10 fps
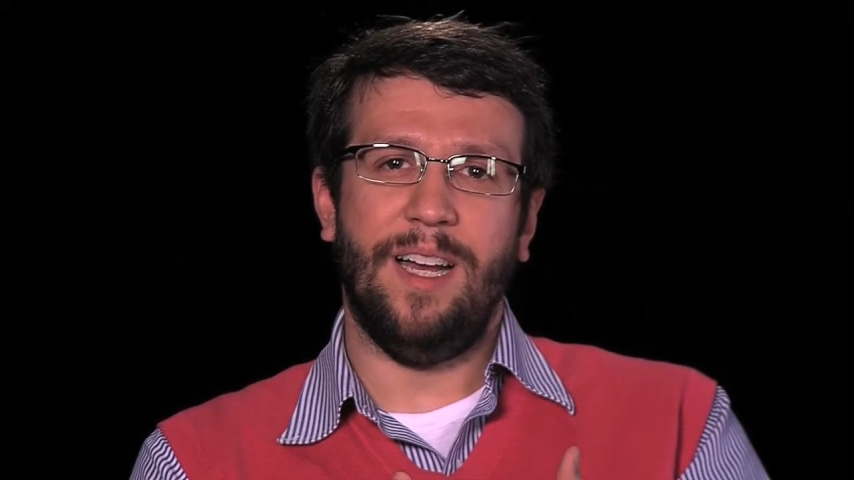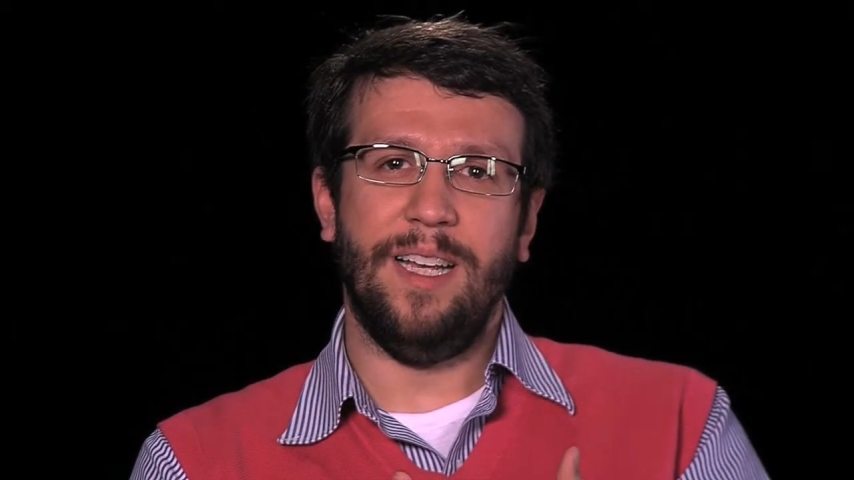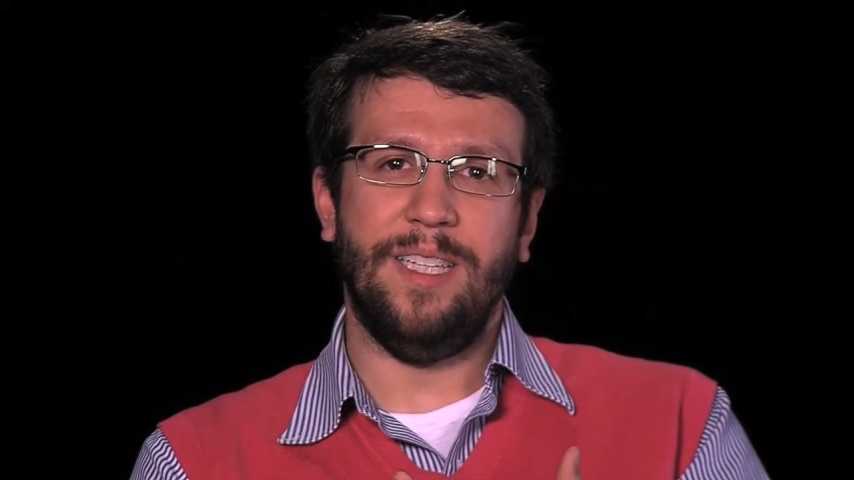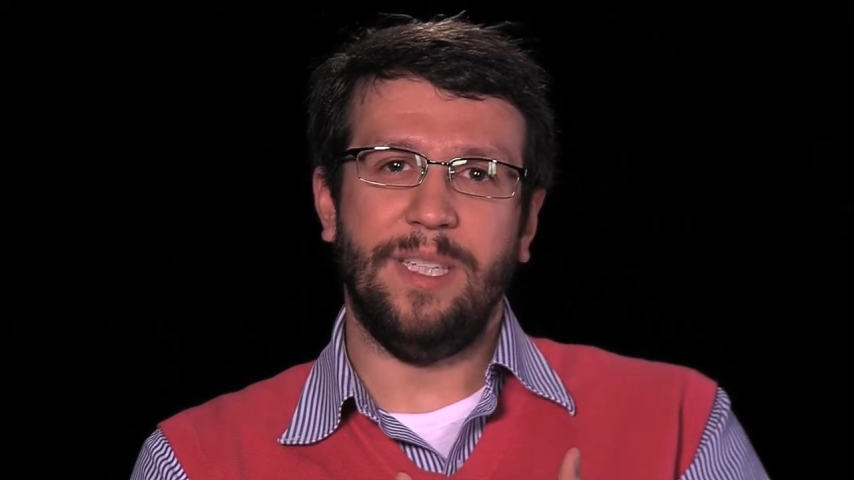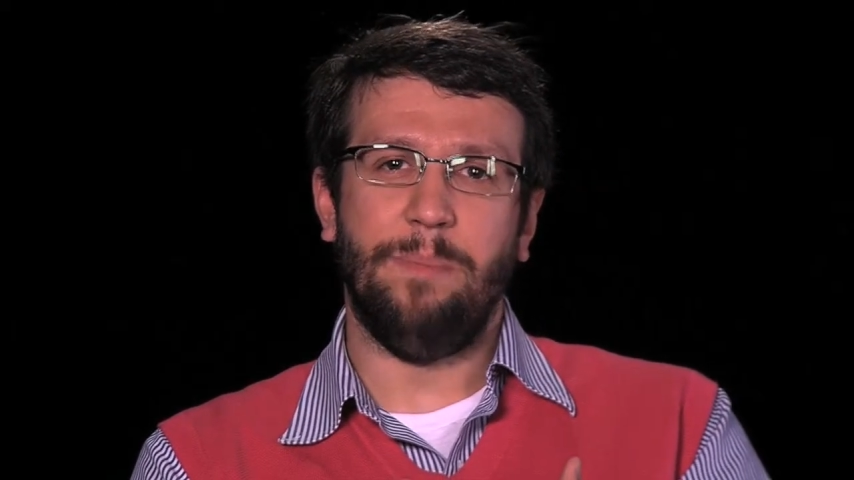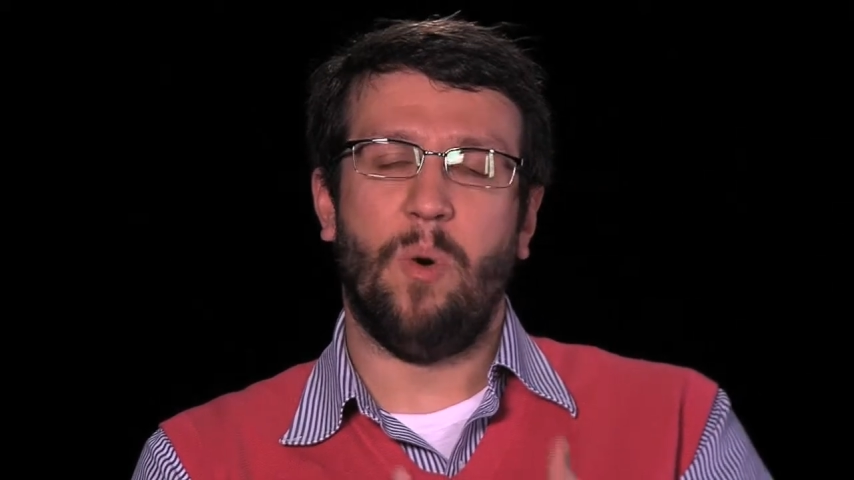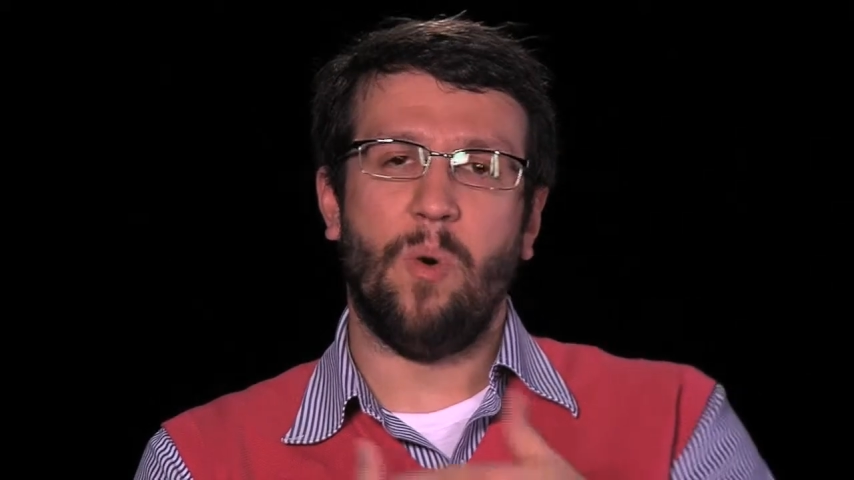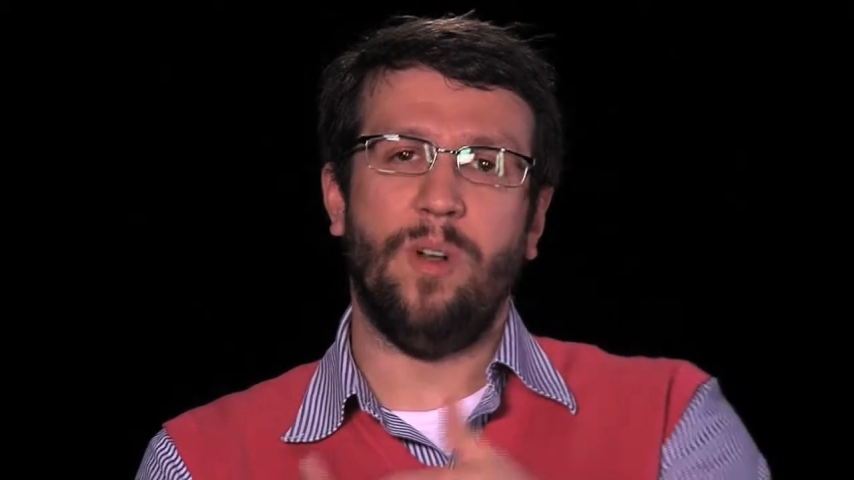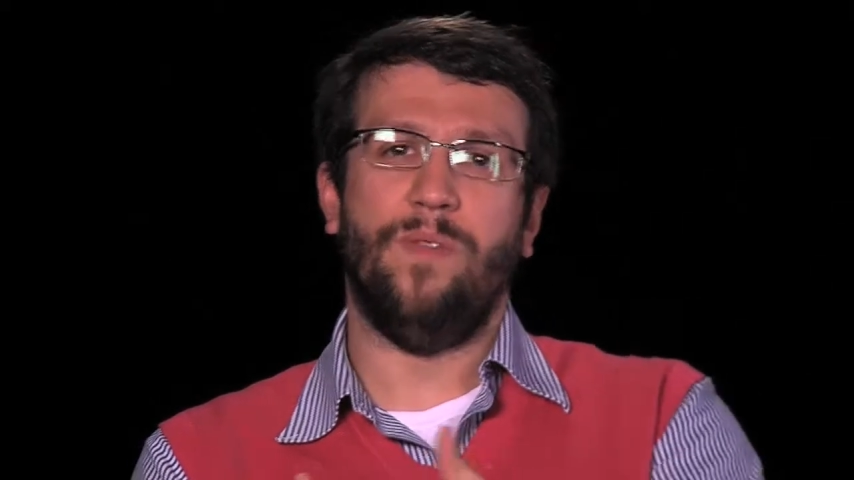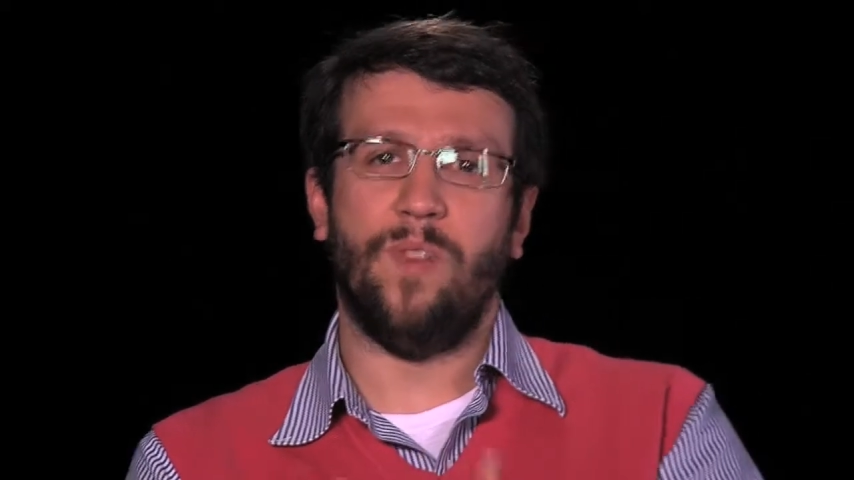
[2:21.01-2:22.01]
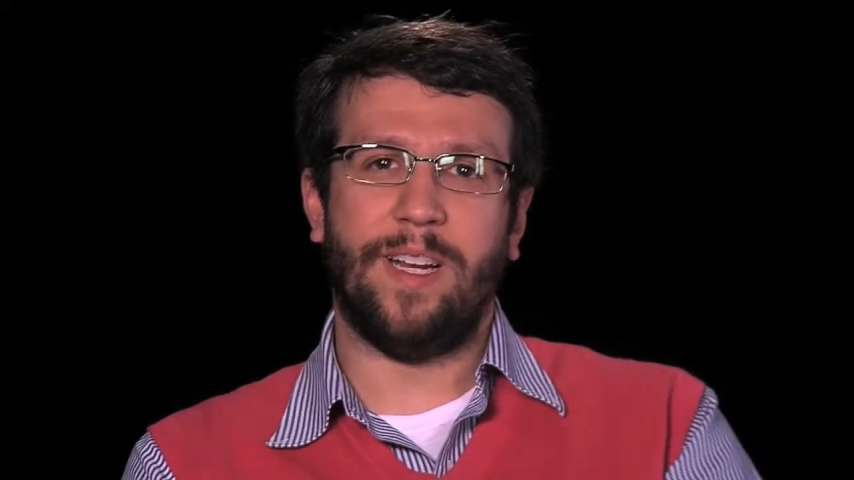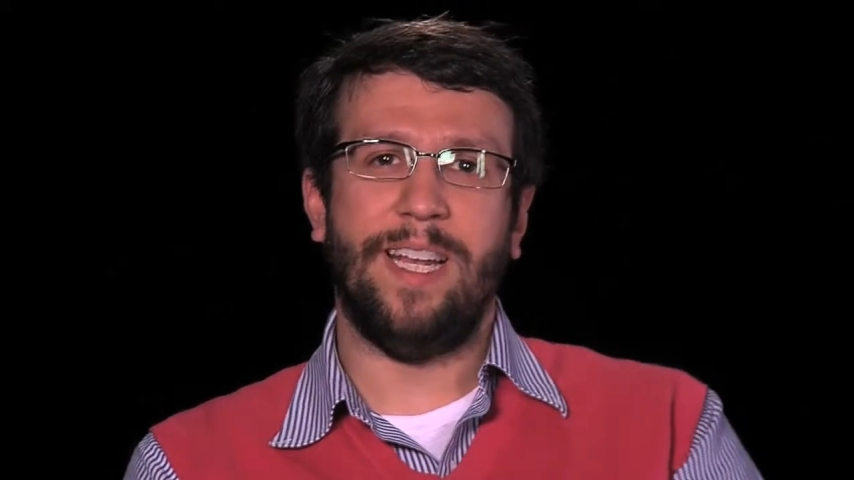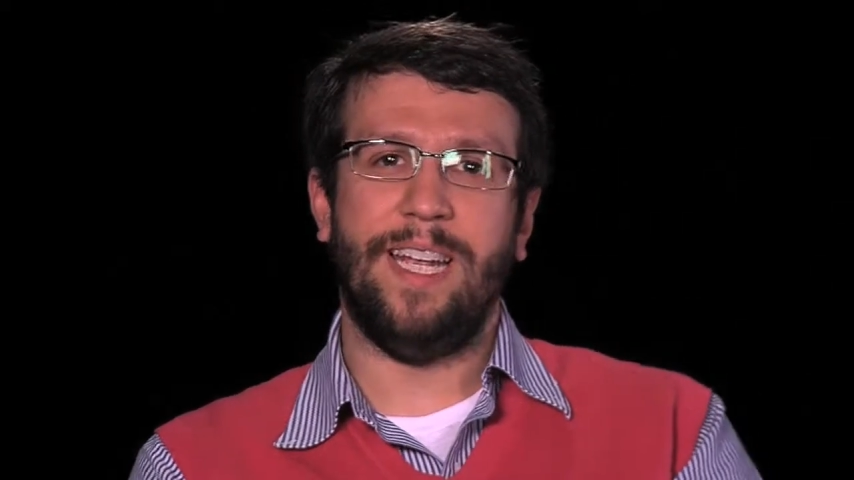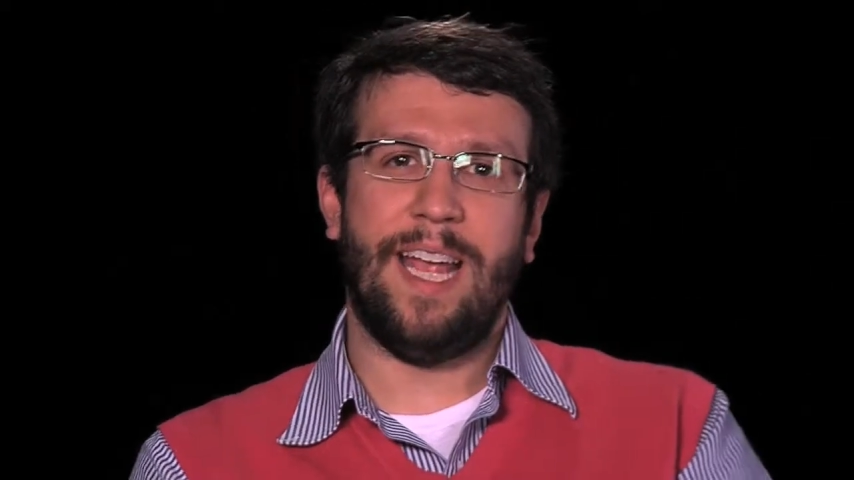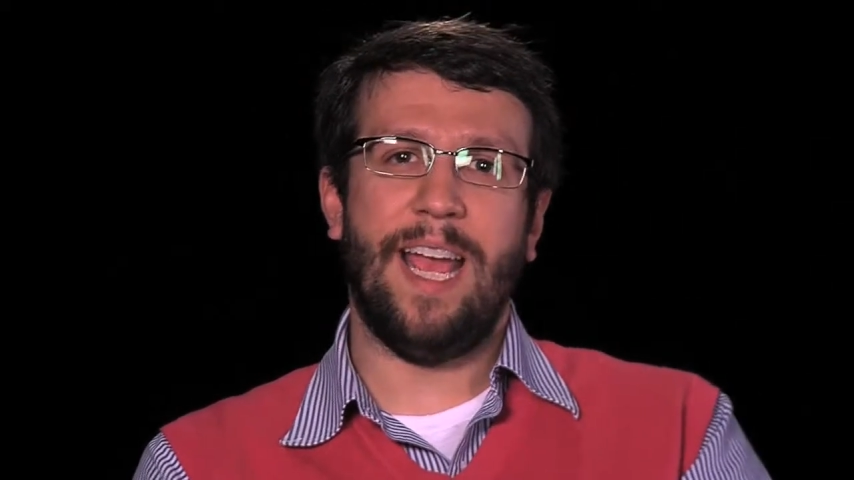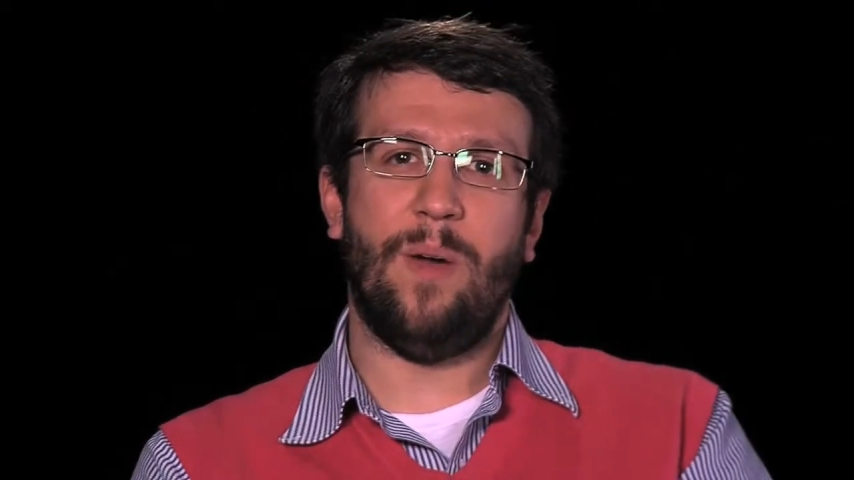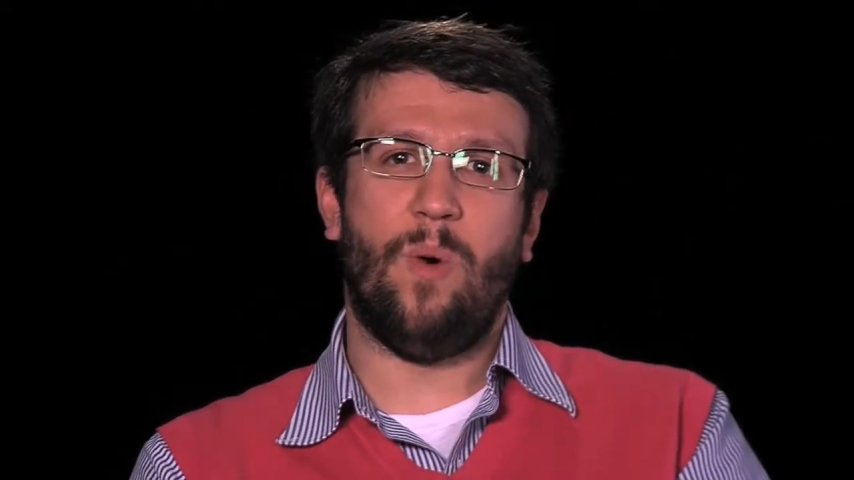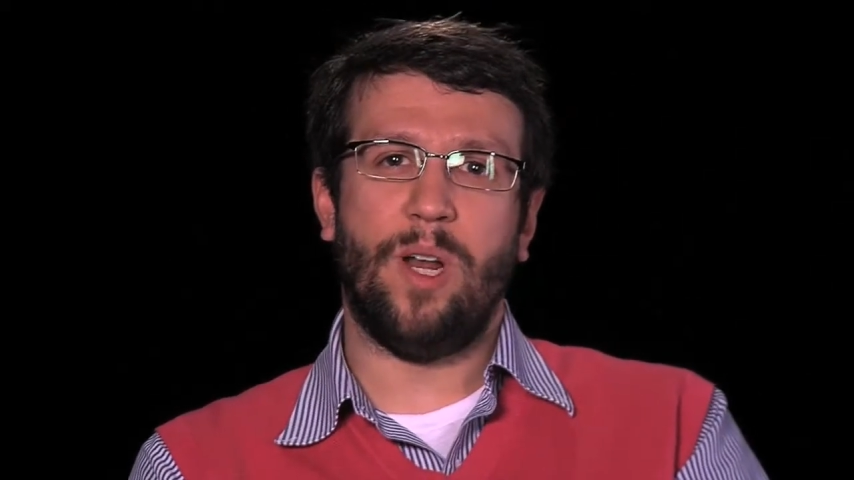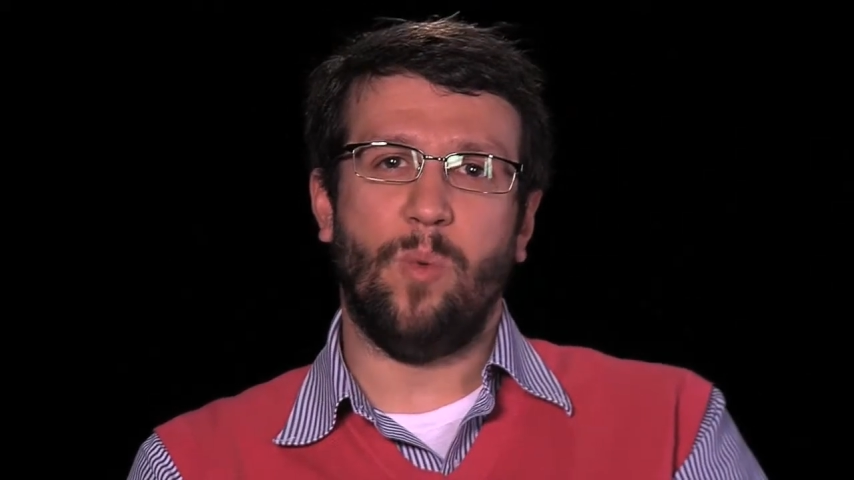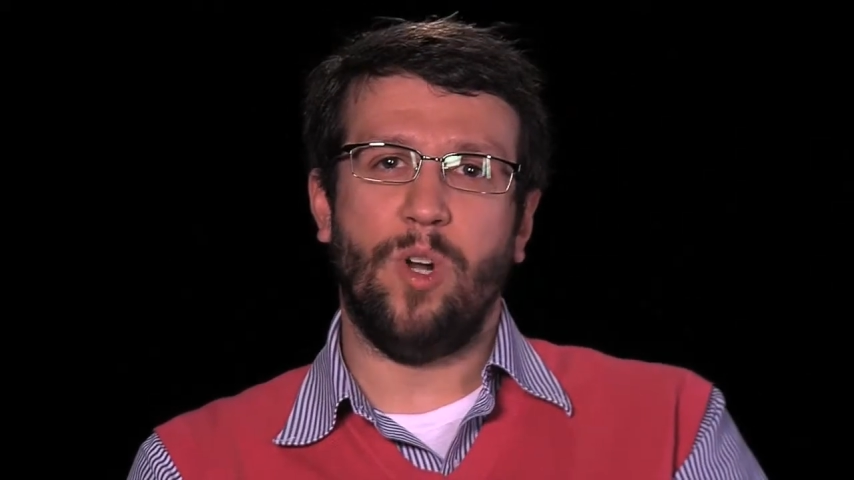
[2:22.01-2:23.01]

is important for getting at what a